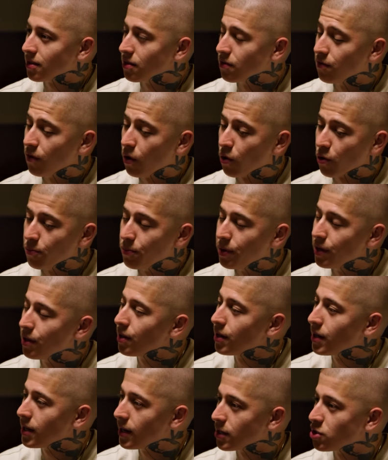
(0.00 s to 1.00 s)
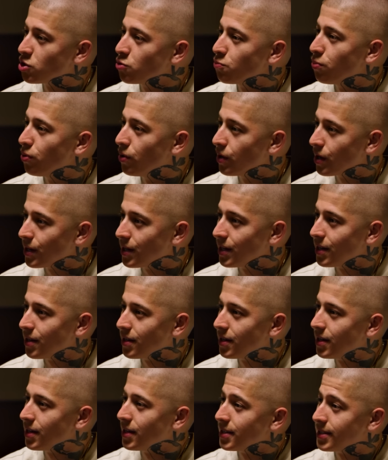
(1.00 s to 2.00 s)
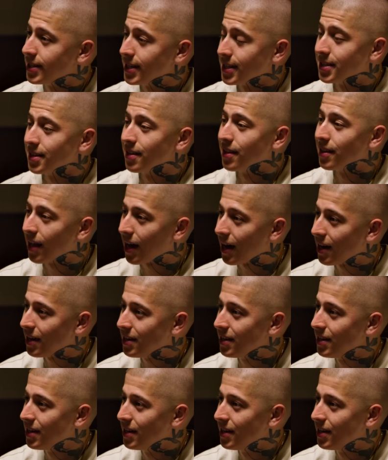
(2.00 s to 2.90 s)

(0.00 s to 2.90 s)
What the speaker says: The vulnerability that you put in there takes a lot.